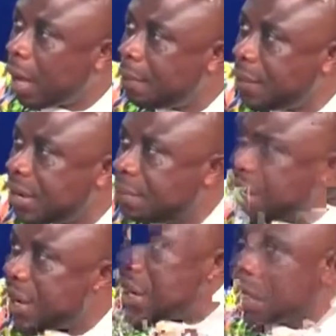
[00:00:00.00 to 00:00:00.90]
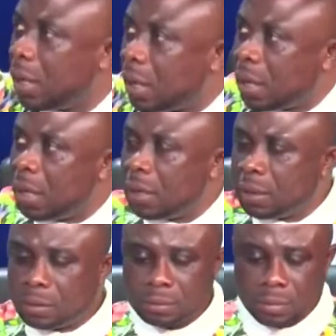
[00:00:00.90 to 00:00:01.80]
Minim
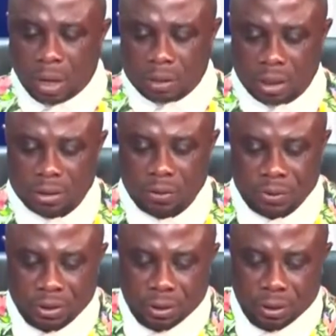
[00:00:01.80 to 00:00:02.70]
in Ashanti region.